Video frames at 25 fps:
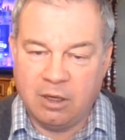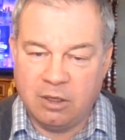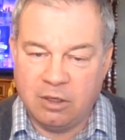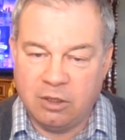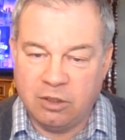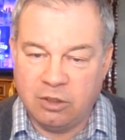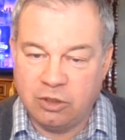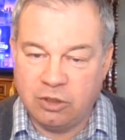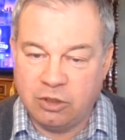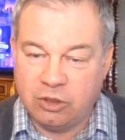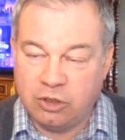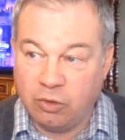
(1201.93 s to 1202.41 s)

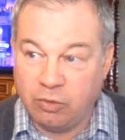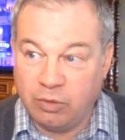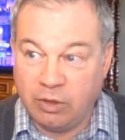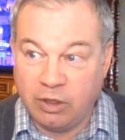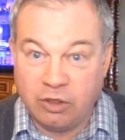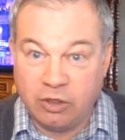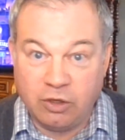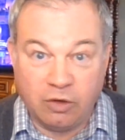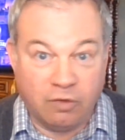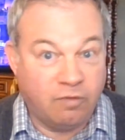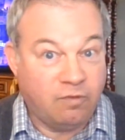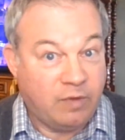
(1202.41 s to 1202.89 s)
so that
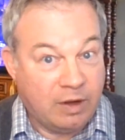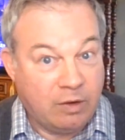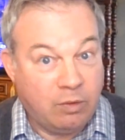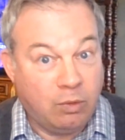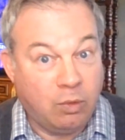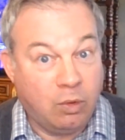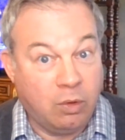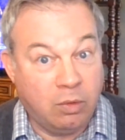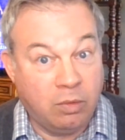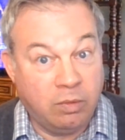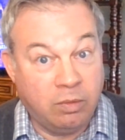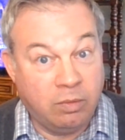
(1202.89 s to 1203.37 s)
their
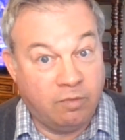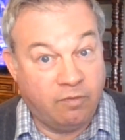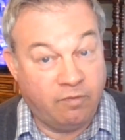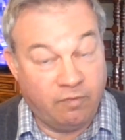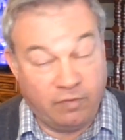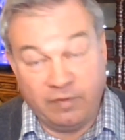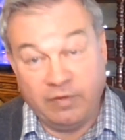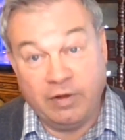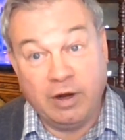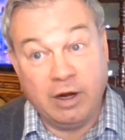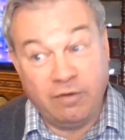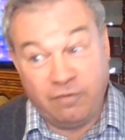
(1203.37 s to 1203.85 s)
fellow
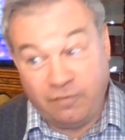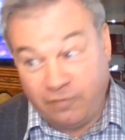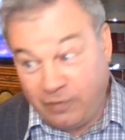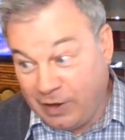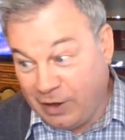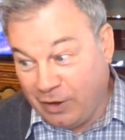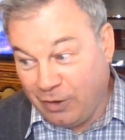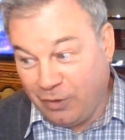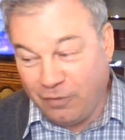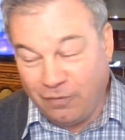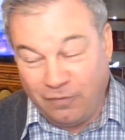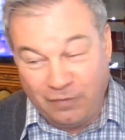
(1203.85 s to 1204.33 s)

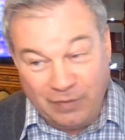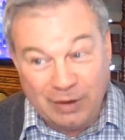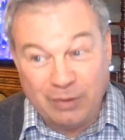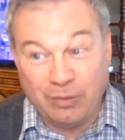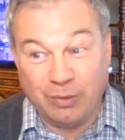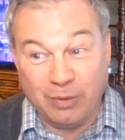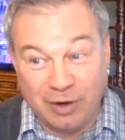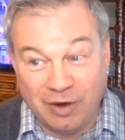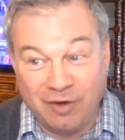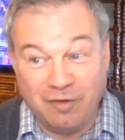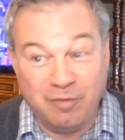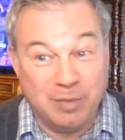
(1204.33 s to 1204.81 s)
federal
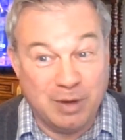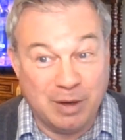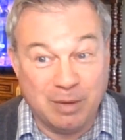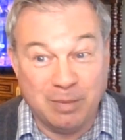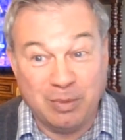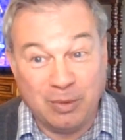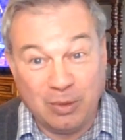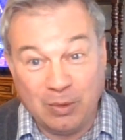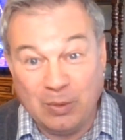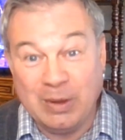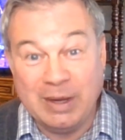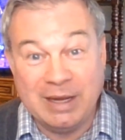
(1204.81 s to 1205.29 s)
government
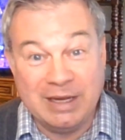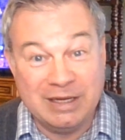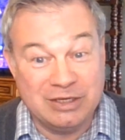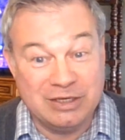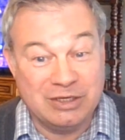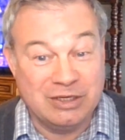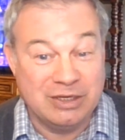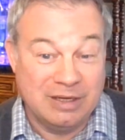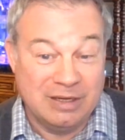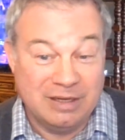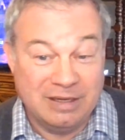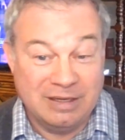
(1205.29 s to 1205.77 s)
employees
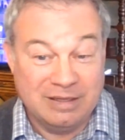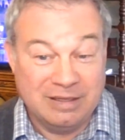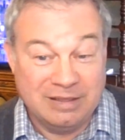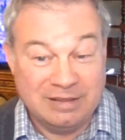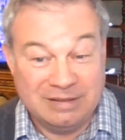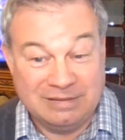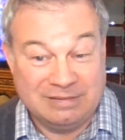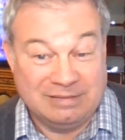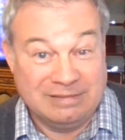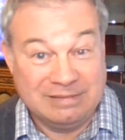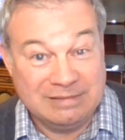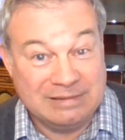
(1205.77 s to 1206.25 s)

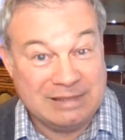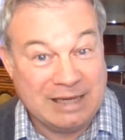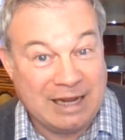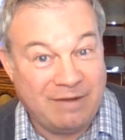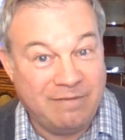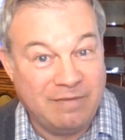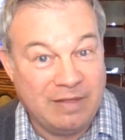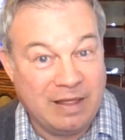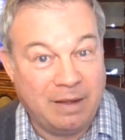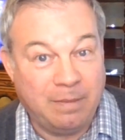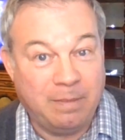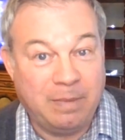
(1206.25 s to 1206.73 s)
have
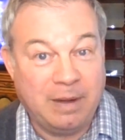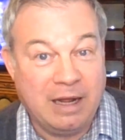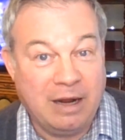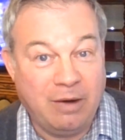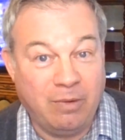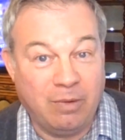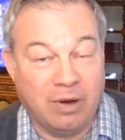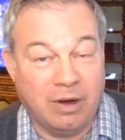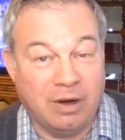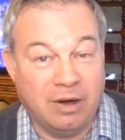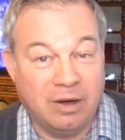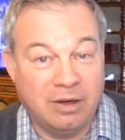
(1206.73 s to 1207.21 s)
that
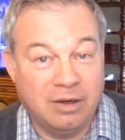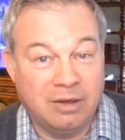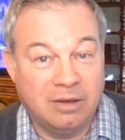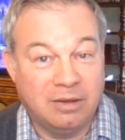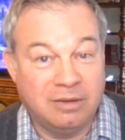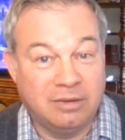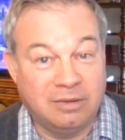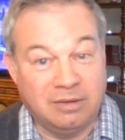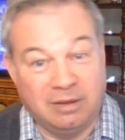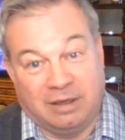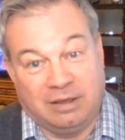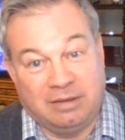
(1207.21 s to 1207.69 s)
power.
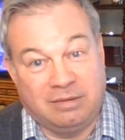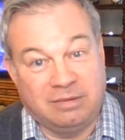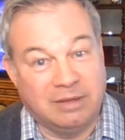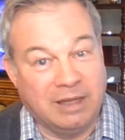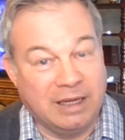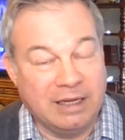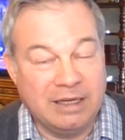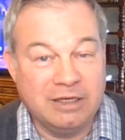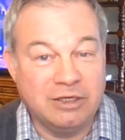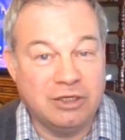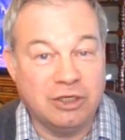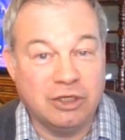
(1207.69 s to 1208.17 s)
Right? They
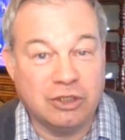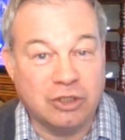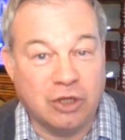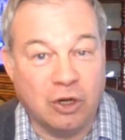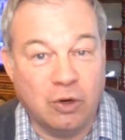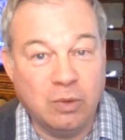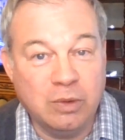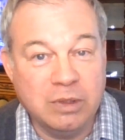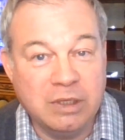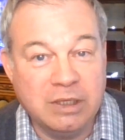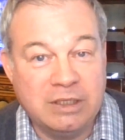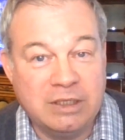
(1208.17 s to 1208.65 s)
could just go
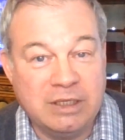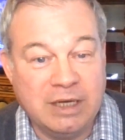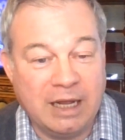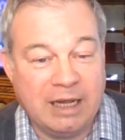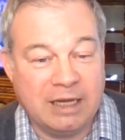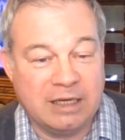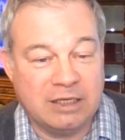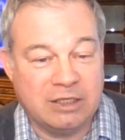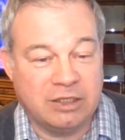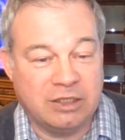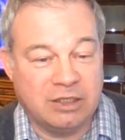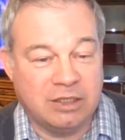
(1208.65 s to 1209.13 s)
with the
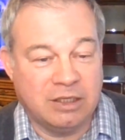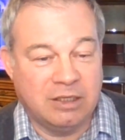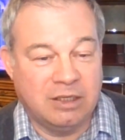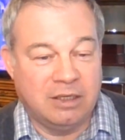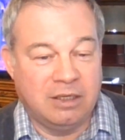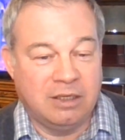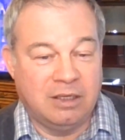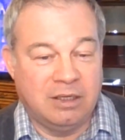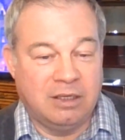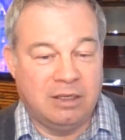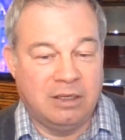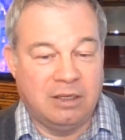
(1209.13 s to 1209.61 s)
text.
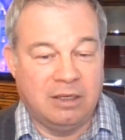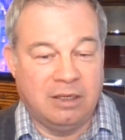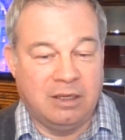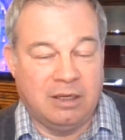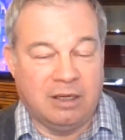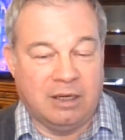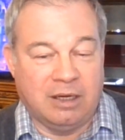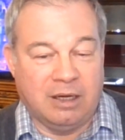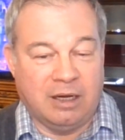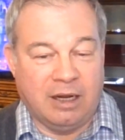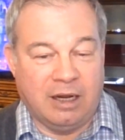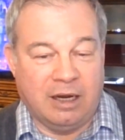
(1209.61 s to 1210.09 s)

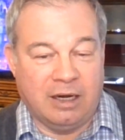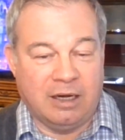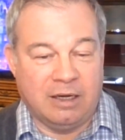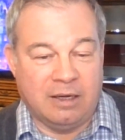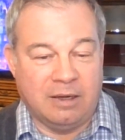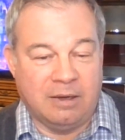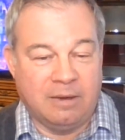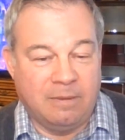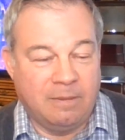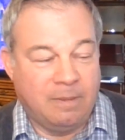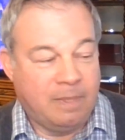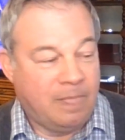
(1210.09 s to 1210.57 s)
And
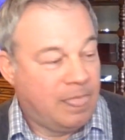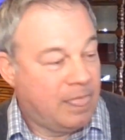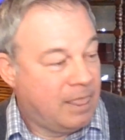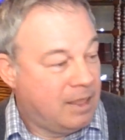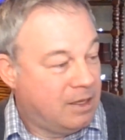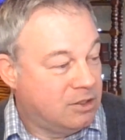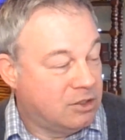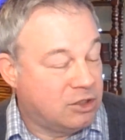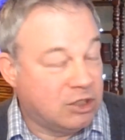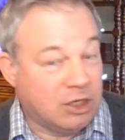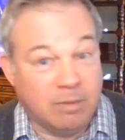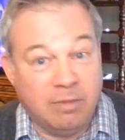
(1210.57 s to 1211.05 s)

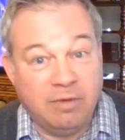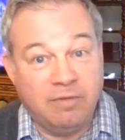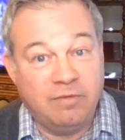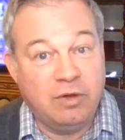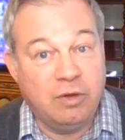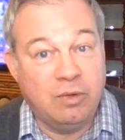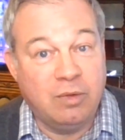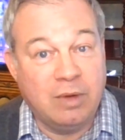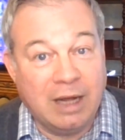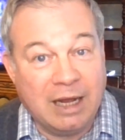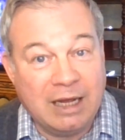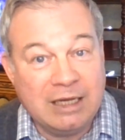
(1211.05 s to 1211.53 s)
some of you
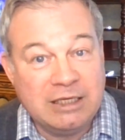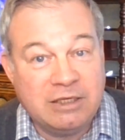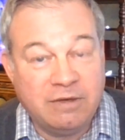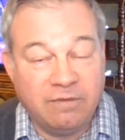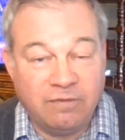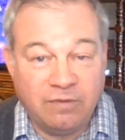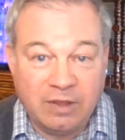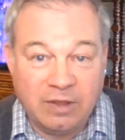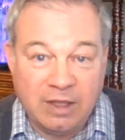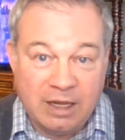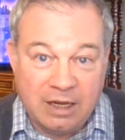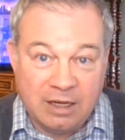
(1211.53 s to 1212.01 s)
guys
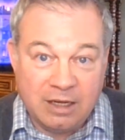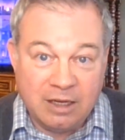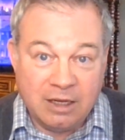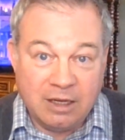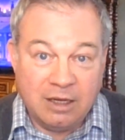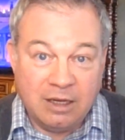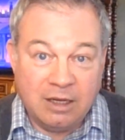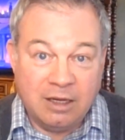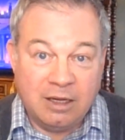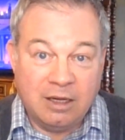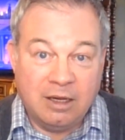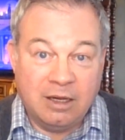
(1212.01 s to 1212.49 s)

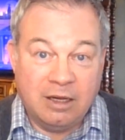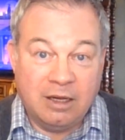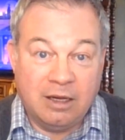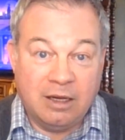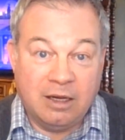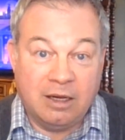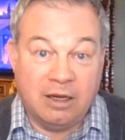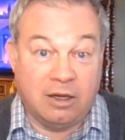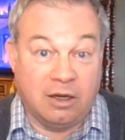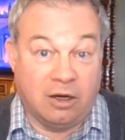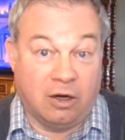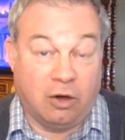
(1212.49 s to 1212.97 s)

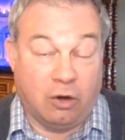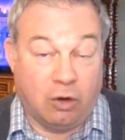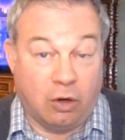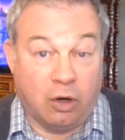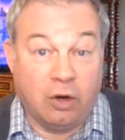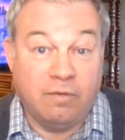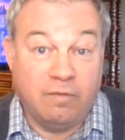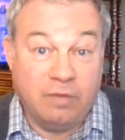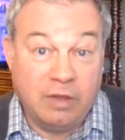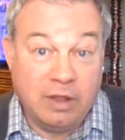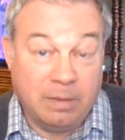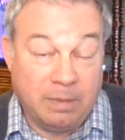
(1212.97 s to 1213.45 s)
are
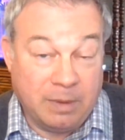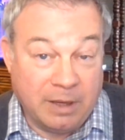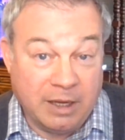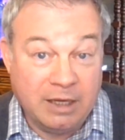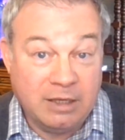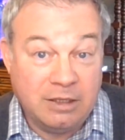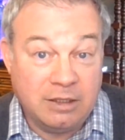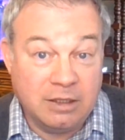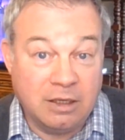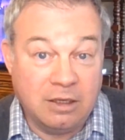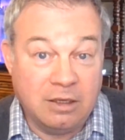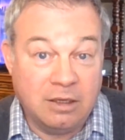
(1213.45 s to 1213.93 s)
of the
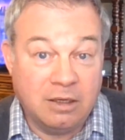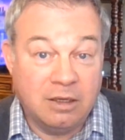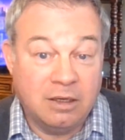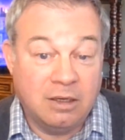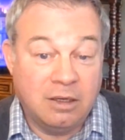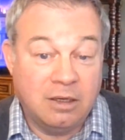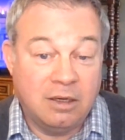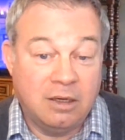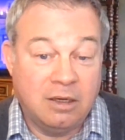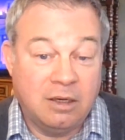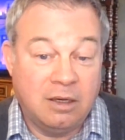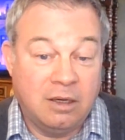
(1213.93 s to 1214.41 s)
opinion
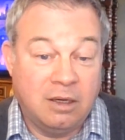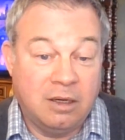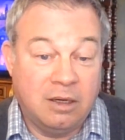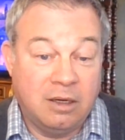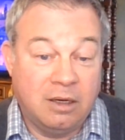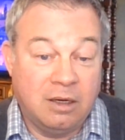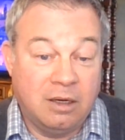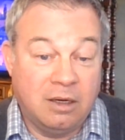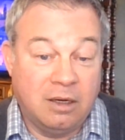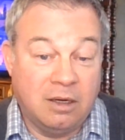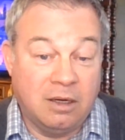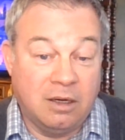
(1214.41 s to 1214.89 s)

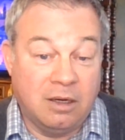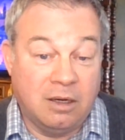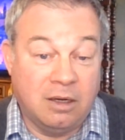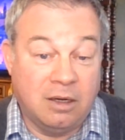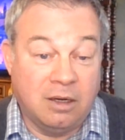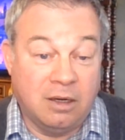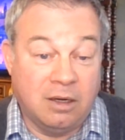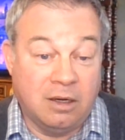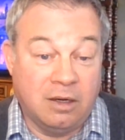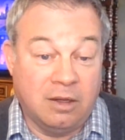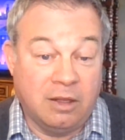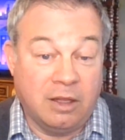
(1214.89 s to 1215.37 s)

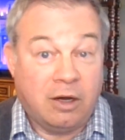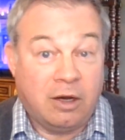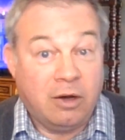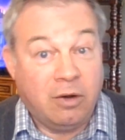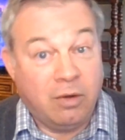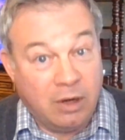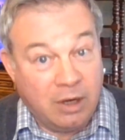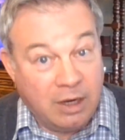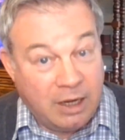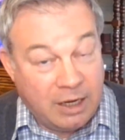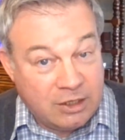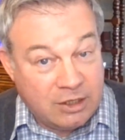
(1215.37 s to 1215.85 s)
that our
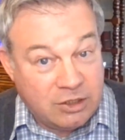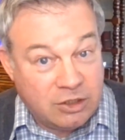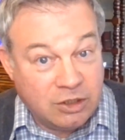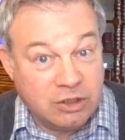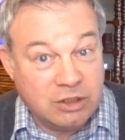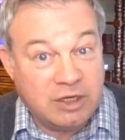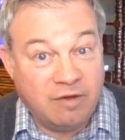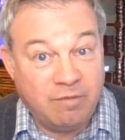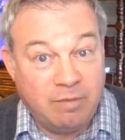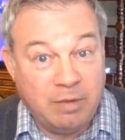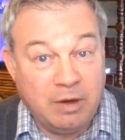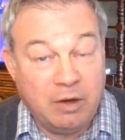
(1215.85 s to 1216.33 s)
elections
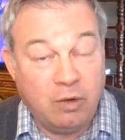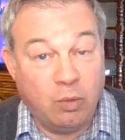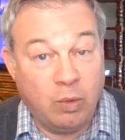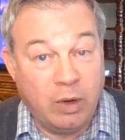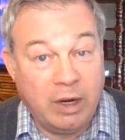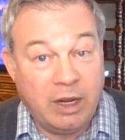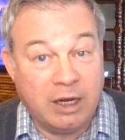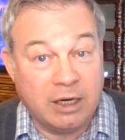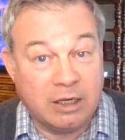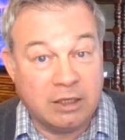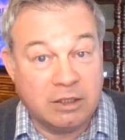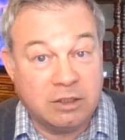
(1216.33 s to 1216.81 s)
have been
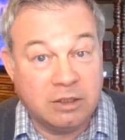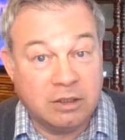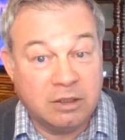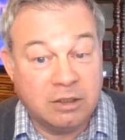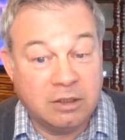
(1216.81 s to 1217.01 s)
rigged.